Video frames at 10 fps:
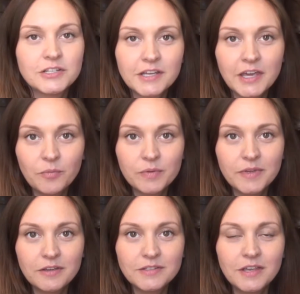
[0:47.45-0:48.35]
Here's the kit we'll
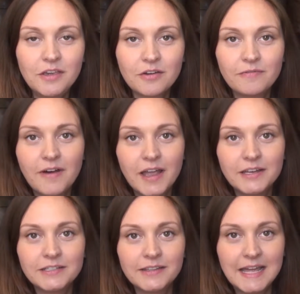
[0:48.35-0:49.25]
be using. You can
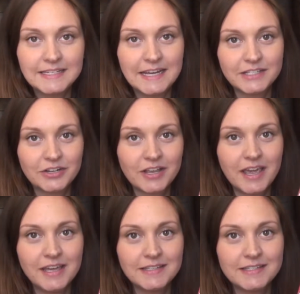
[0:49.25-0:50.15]
find lead tester
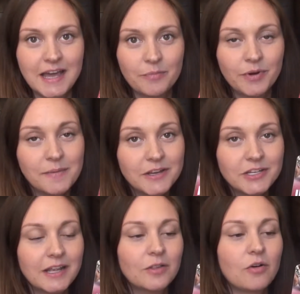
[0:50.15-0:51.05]
kits at pretty
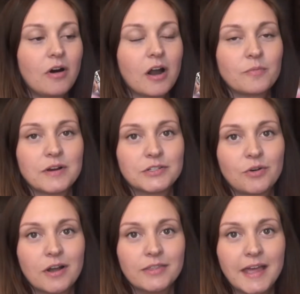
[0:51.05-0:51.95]
much any local hardware
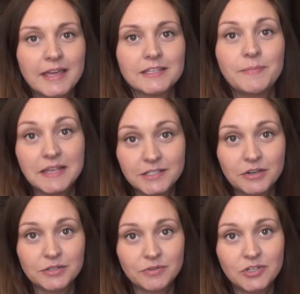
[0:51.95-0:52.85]
store unlike asbestos,